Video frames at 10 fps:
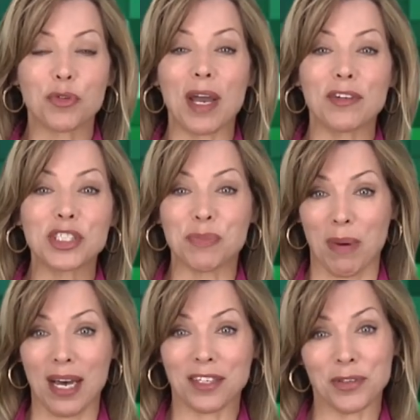crowded
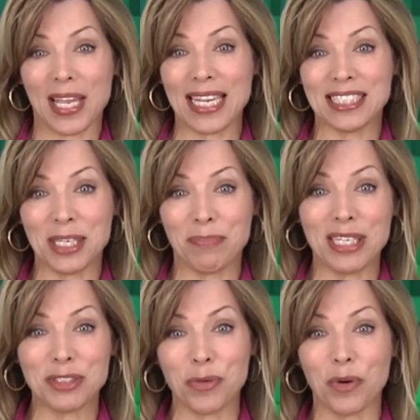spot on the
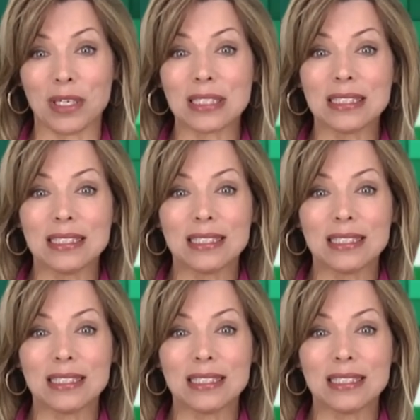ATP tour?